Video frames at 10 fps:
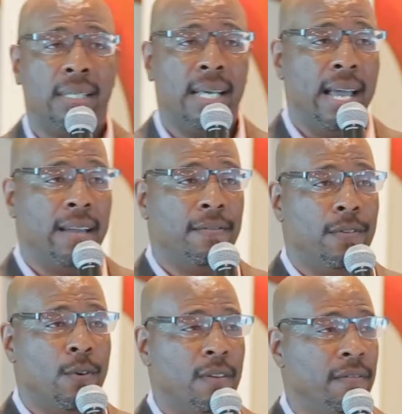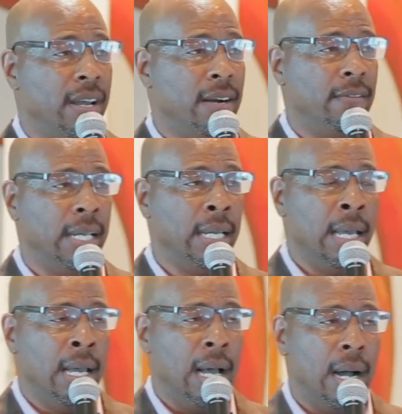today for a very
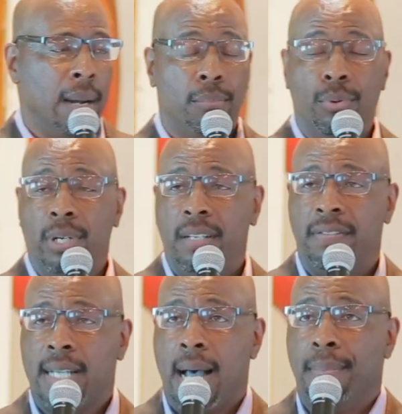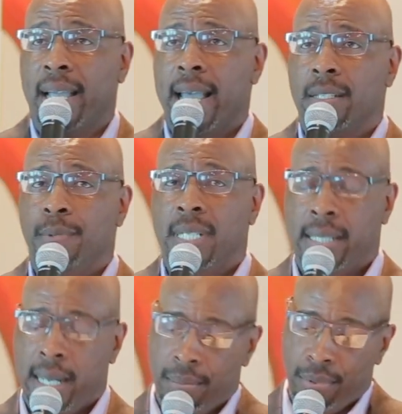uh, brief topic as we
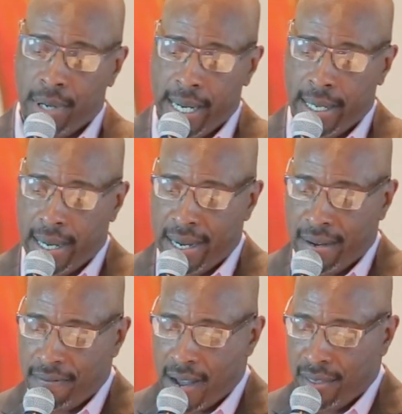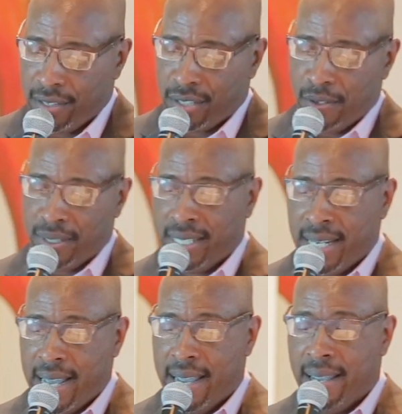celebrate uh, Father's on
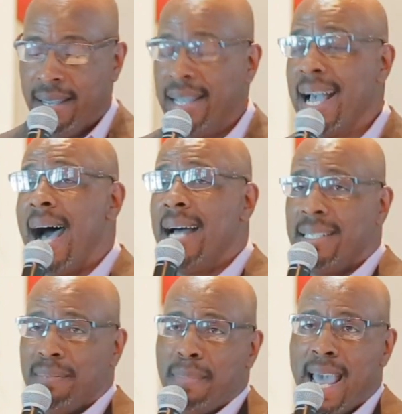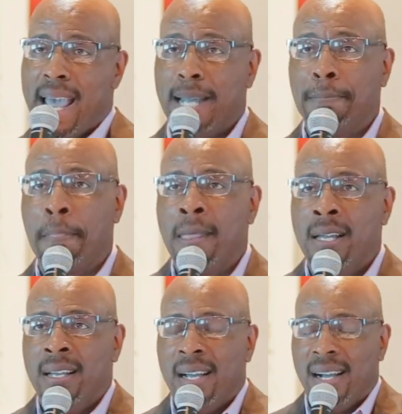today God's man.
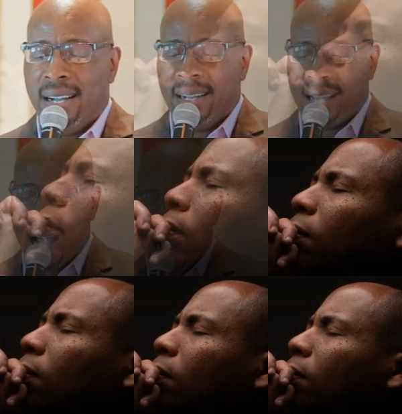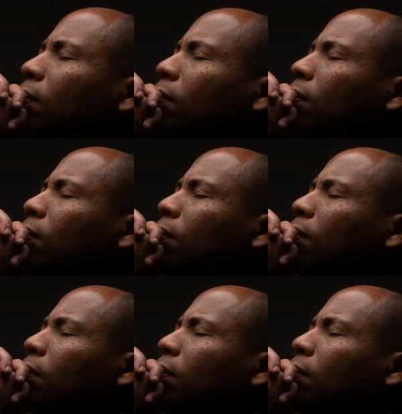Uh, God's man.